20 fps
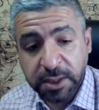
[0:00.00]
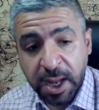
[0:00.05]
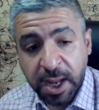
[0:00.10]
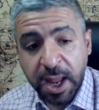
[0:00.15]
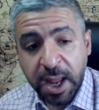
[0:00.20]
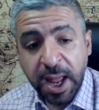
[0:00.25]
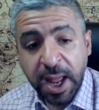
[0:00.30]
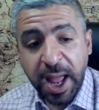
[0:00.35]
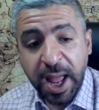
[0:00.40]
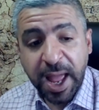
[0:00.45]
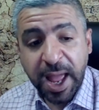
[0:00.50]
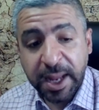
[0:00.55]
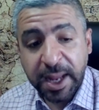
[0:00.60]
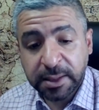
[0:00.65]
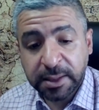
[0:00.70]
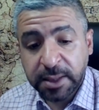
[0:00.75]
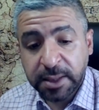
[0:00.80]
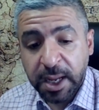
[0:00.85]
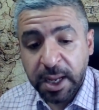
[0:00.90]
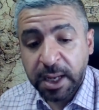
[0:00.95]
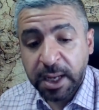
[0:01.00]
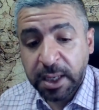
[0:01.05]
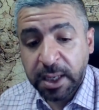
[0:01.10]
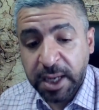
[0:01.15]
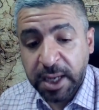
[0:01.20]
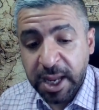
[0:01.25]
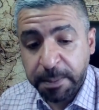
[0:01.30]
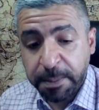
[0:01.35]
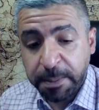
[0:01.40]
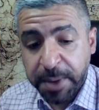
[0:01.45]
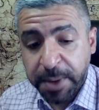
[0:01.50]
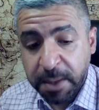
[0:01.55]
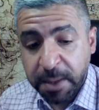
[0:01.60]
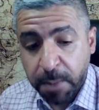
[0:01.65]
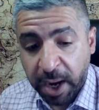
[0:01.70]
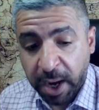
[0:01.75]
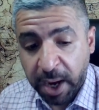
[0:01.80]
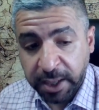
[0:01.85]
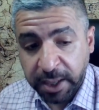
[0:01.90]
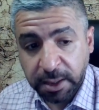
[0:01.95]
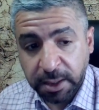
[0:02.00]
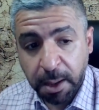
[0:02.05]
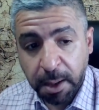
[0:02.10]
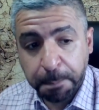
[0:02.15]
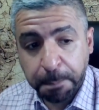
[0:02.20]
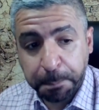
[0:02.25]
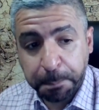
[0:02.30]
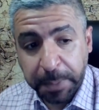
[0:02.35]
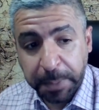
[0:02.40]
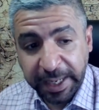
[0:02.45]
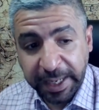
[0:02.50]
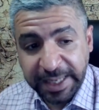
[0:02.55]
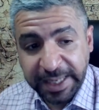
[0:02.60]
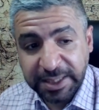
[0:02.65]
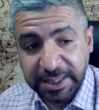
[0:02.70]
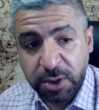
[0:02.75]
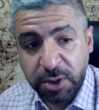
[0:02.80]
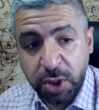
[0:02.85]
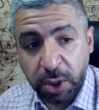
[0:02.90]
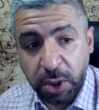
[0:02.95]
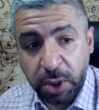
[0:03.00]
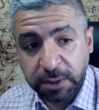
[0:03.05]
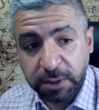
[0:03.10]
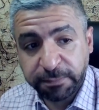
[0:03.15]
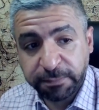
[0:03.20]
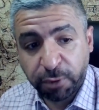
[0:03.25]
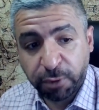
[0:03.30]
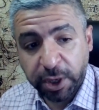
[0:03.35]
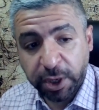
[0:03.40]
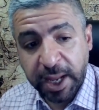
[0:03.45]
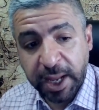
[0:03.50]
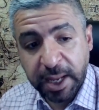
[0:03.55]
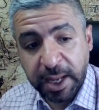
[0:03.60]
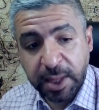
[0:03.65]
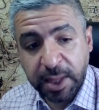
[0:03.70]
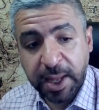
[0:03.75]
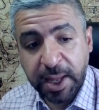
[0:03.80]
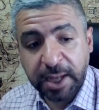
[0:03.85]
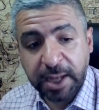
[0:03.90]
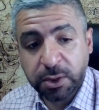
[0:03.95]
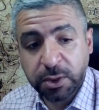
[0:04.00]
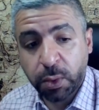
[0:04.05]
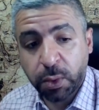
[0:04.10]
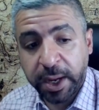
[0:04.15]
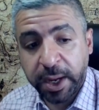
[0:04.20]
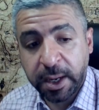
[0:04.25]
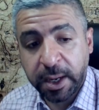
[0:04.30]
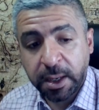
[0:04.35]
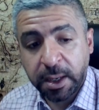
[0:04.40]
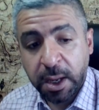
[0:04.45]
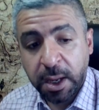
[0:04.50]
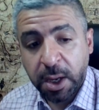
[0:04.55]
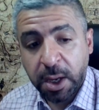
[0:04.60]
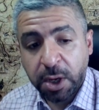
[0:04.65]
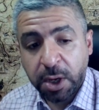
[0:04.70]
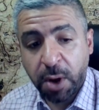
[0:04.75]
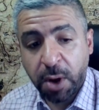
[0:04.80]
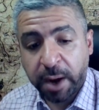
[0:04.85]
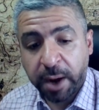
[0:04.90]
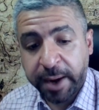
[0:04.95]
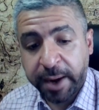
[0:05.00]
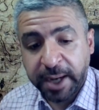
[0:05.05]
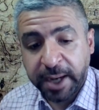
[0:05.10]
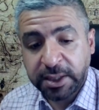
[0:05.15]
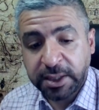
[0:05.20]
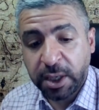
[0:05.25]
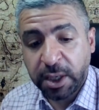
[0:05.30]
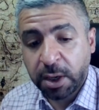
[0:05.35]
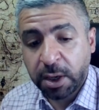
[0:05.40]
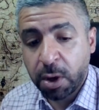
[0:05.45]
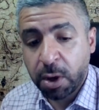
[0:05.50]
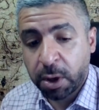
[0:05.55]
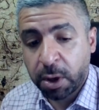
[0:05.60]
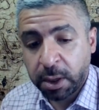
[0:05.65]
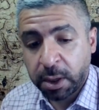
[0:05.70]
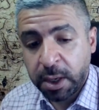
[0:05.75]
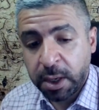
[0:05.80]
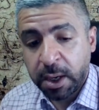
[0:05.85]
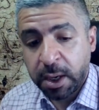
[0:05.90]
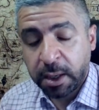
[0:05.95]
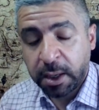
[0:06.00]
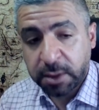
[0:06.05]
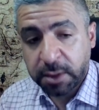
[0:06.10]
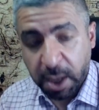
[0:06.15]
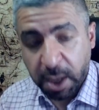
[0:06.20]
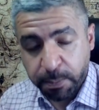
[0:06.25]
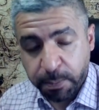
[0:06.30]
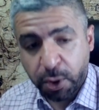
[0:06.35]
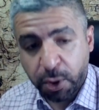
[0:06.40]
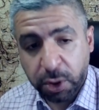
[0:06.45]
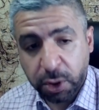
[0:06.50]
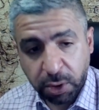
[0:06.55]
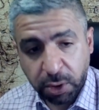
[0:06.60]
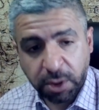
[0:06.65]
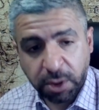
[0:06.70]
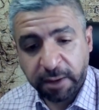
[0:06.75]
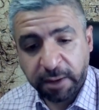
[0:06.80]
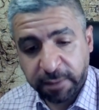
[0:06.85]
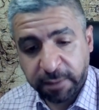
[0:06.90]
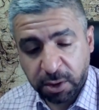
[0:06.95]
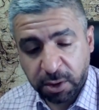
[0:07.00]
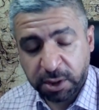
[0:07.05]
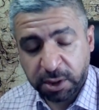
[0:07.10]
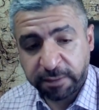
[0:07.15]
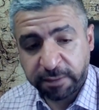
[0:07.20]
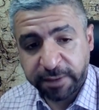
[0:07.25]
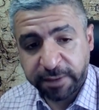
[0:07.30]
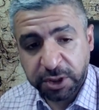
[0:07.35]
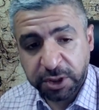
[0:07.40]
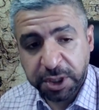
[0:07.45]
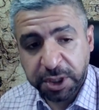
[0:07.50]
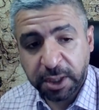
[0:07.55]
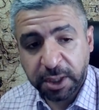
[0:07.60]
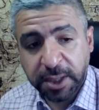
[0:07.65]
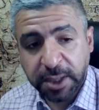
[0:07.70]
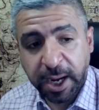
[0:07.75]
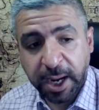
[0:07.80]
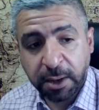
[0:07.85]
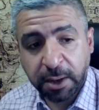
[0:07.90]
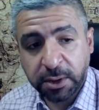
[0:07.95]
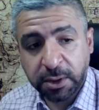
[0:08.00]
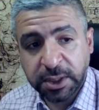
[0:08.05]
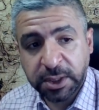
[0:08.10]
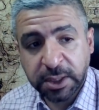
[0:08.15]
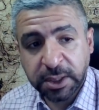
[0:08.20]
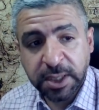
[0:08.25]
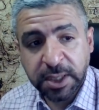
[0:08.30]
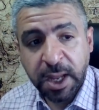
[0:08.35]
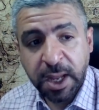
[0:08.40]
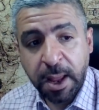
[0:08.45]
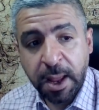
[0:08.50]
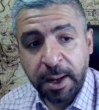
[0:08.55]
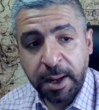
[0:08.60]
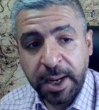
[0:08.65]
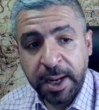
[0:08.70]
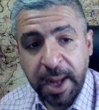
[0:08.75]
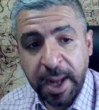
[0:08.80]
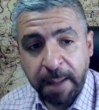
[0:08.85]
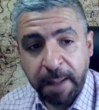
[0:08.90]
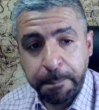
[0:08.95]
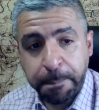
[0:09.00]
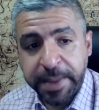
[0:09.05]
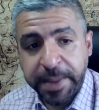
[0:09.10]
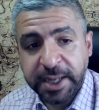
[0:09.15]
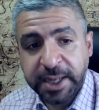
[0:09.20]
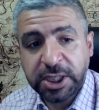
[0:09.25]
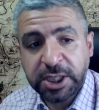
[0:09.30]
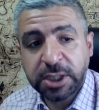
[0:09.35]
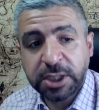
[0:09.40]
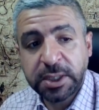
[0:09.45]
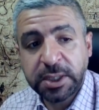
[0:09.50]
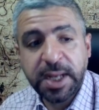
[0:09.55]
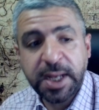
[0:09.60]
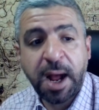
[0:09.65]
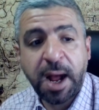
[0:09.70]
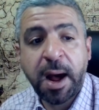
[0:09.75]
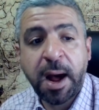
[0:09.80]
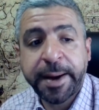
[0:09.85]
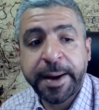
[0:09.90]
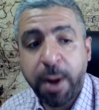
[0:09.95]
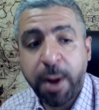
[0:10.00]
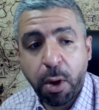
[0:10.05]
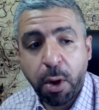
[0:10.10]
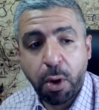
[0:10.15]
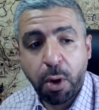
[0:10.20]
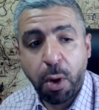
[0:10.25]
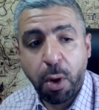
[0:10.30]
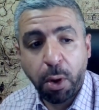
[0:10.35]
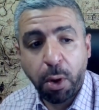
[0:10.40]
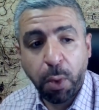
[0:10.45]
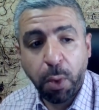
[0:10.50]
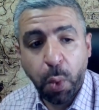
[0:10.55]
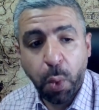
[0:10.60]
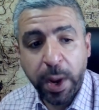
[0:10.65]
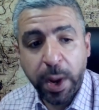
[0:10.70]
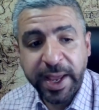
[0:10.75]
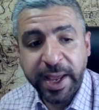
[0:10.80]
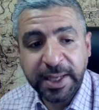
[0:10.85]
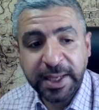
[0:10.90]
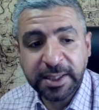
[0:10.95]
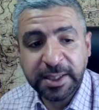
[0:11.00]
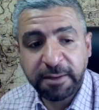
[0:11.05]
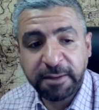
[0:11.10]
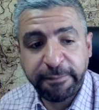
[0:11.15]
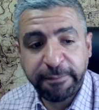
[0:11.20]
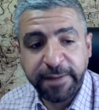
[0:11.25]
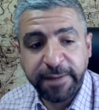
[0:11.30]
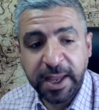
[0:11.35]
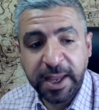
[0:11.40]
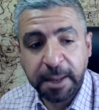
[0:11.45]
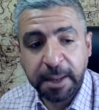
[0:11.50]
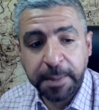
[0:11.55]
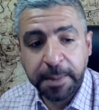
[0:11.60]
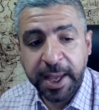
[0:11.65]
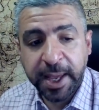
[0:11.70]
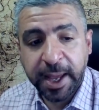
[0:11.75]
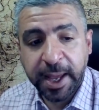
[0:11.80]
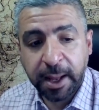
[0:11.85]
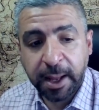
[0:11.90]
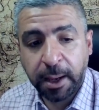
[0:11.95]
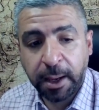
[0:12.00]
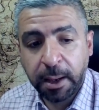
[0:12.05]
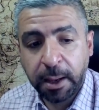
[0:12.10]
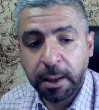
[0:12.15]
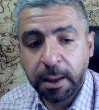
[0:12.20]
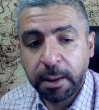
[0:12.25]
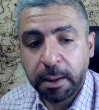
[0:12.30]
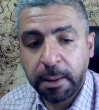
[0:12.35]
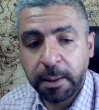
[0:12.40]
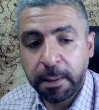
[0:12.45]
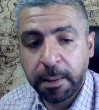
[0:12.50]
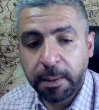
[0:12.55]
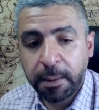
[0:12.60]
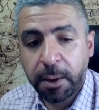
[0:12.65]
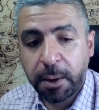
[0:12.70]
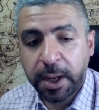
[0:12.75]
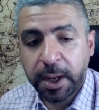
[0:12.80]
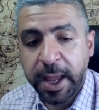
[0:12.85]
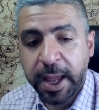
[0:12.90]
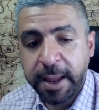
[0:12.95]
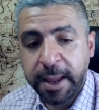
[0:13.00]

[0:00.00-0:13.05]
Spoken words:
And keep in mind, please don't forget that when you are writing your report or your differential diagnosis, LAM patients are always female, okay?